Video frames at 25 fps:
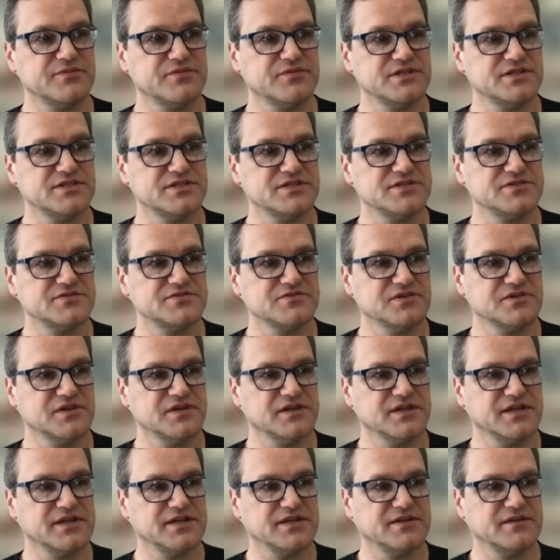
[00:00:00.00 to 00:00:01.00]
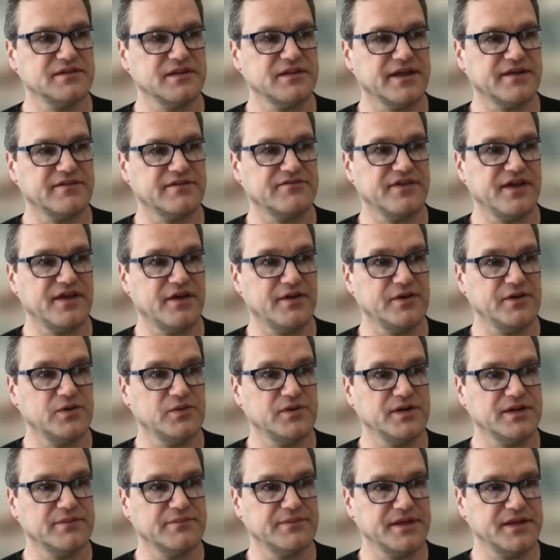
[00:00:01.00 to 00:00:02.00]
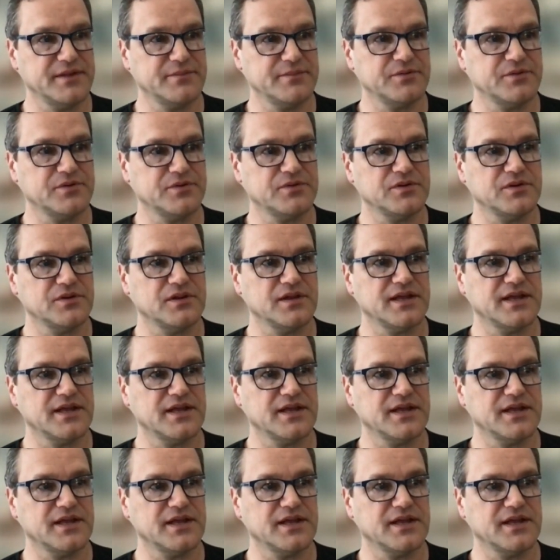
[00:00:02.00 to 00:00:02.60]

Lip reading: which is really like valuing people